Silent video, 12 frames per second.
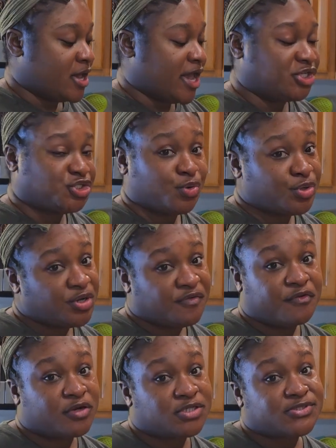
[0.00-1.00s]
I showed you
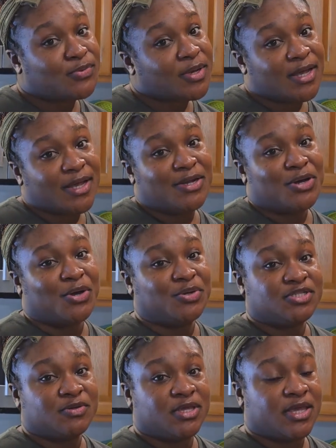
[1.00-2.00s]
the first one,
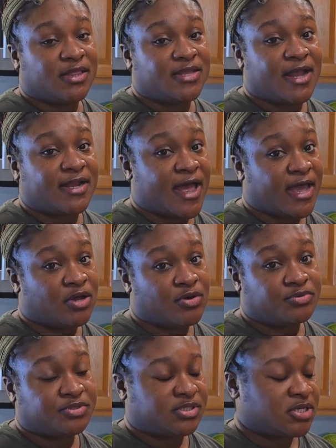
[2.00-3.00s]
how to get that eye
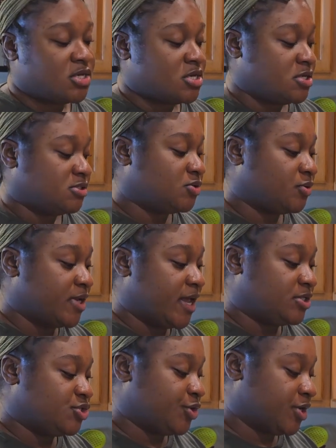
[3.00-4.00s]
out so
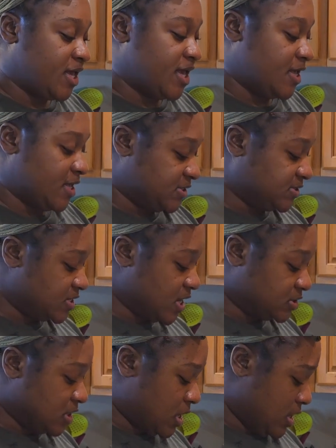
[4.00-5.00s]
that your cake is
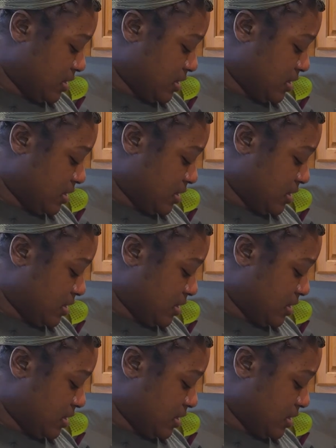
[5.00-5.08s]
not